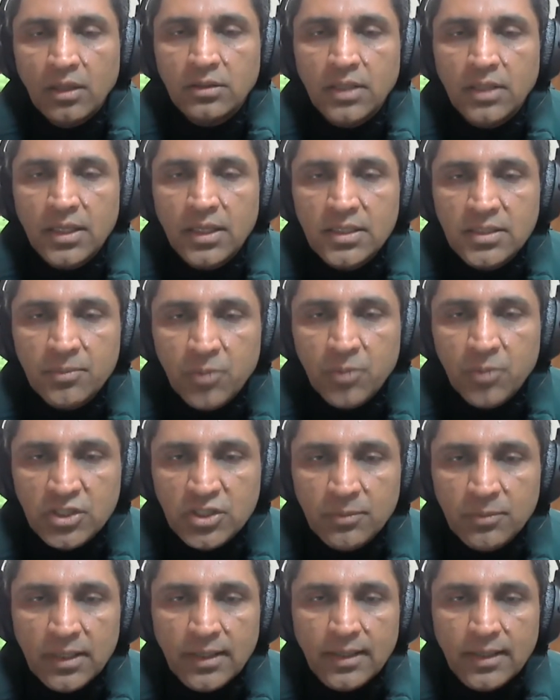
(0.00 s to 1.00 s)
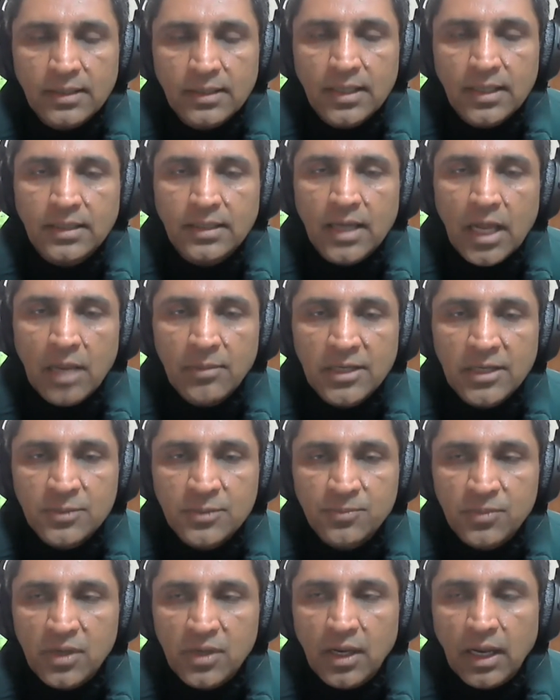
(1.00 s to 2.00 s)
there is a possibility that I am,
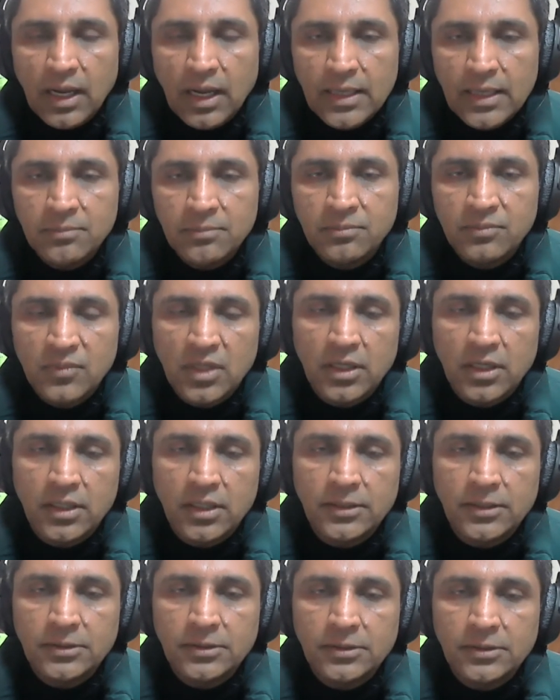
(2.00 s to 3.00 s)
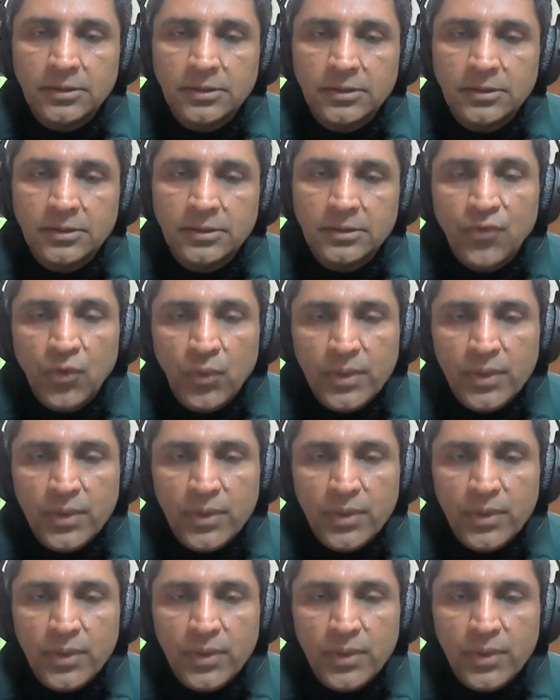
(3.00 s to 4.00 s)
I am uh,
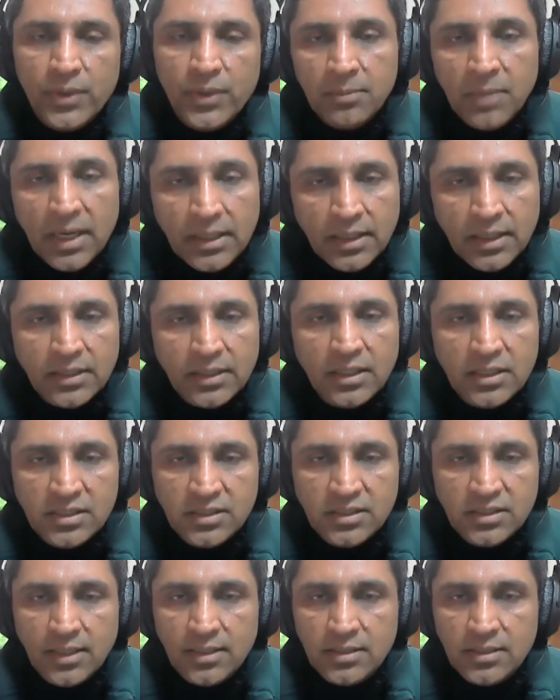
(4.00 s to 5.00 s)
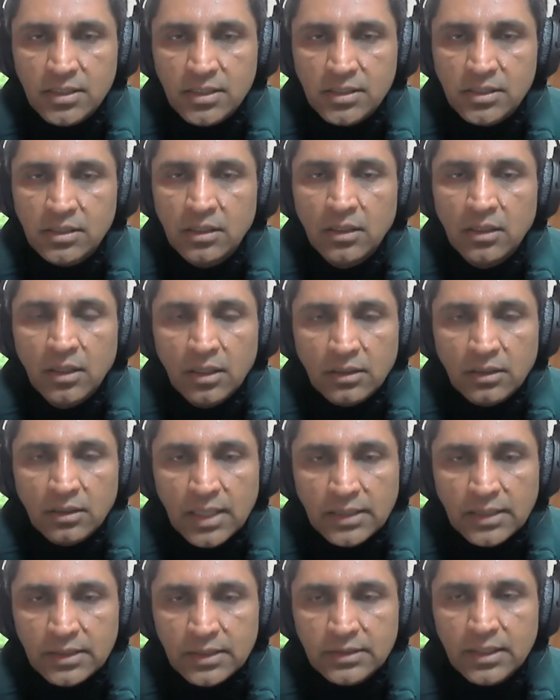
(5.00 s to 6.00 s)
influenced by marketing strategies
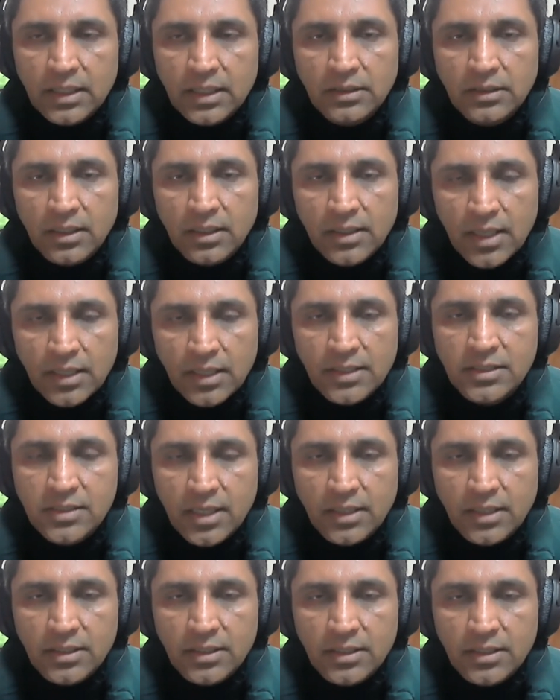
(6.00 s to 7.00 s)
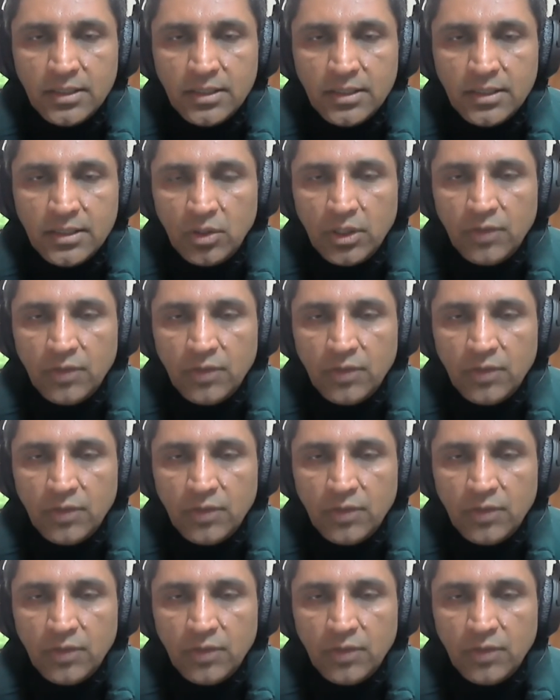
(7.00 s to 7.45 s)
rather than the real strategy. So